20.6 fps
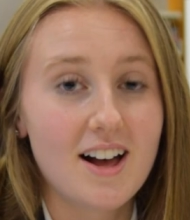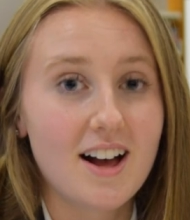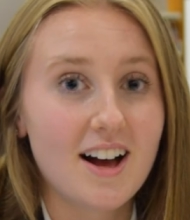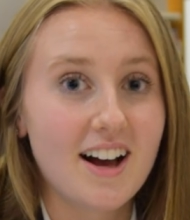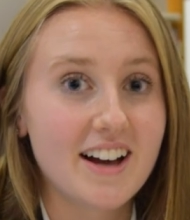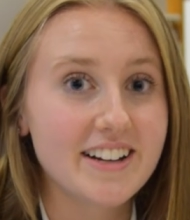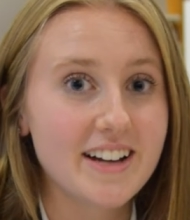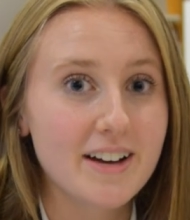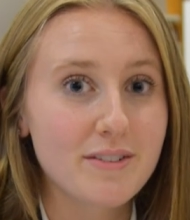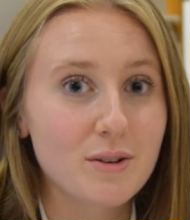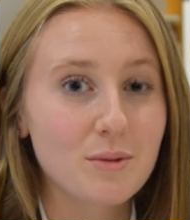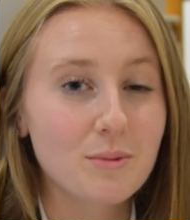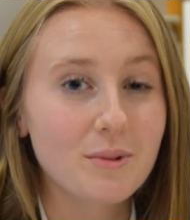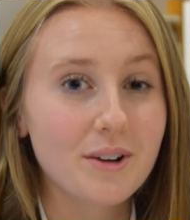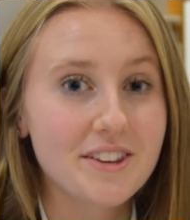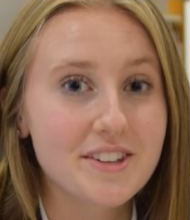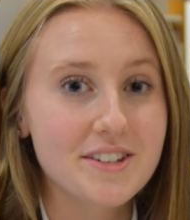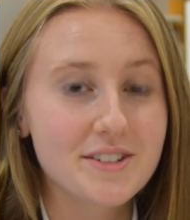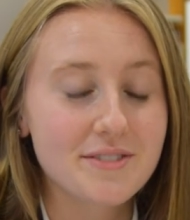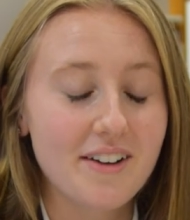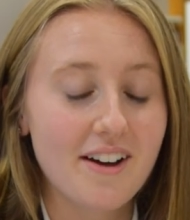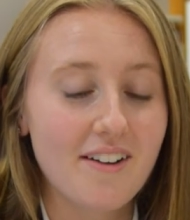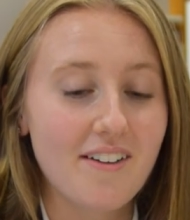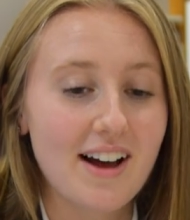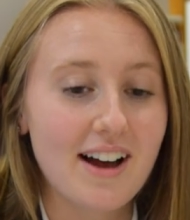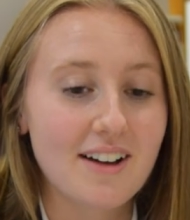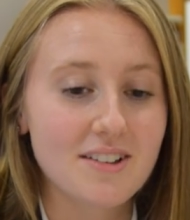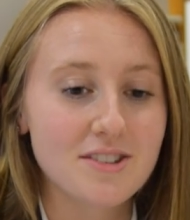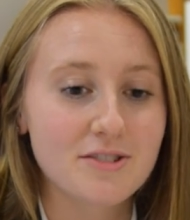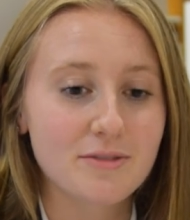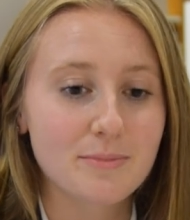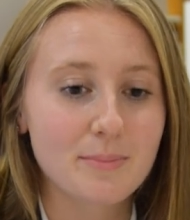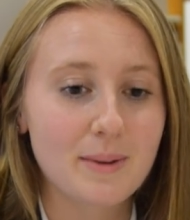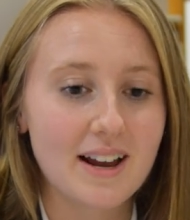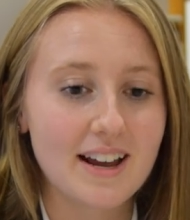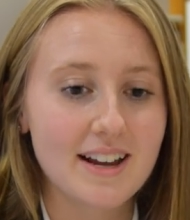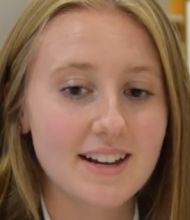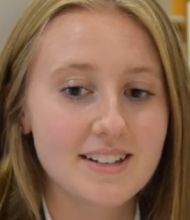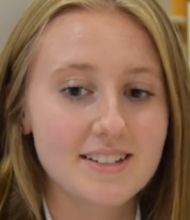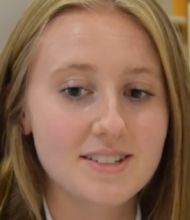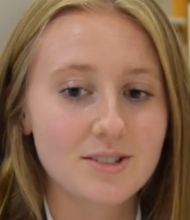I never once felt out of
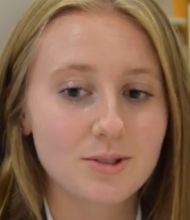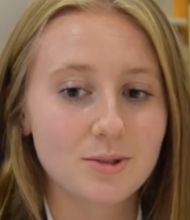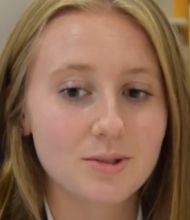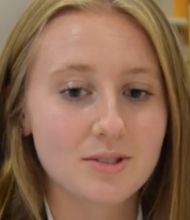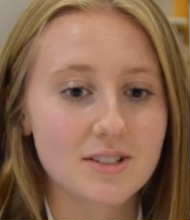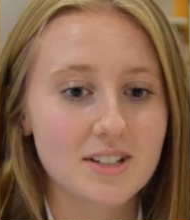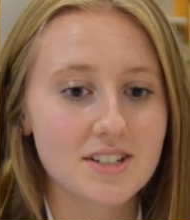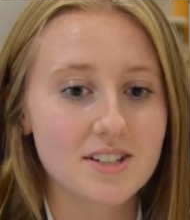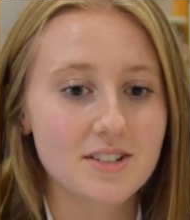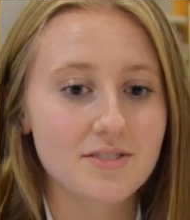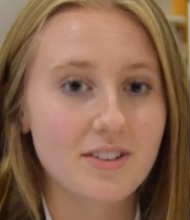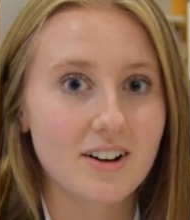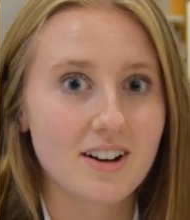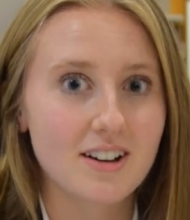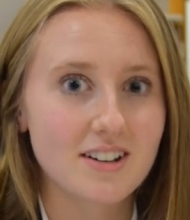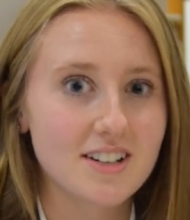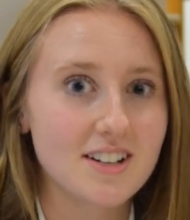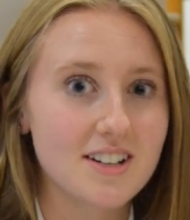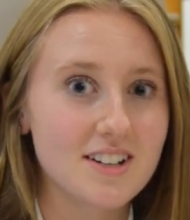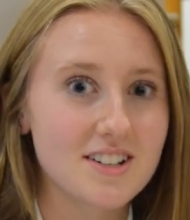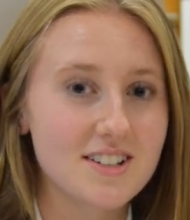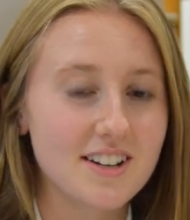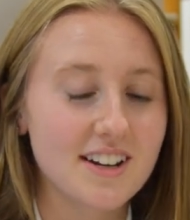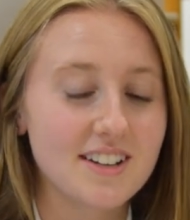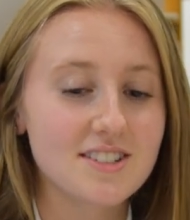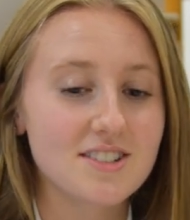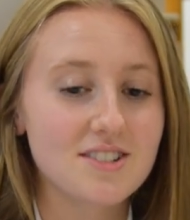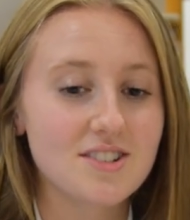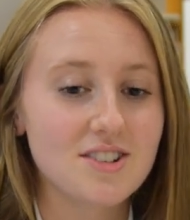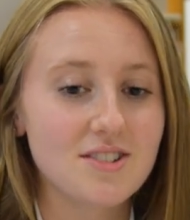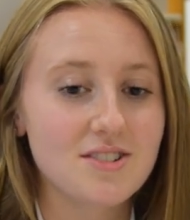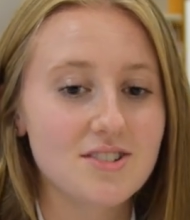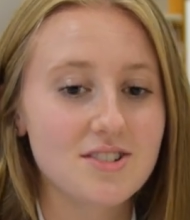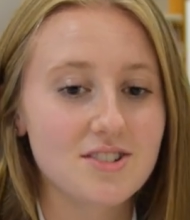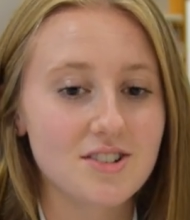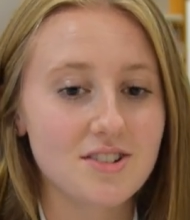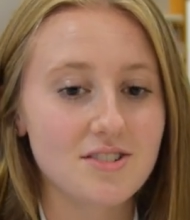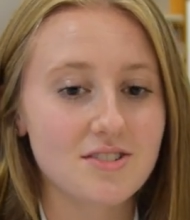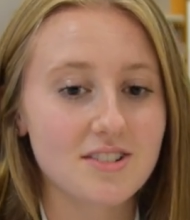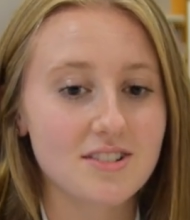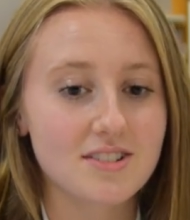place or disadvantaged as a new
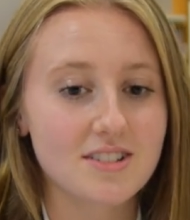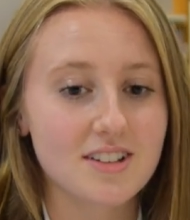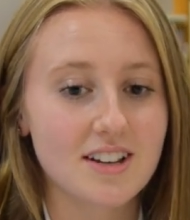student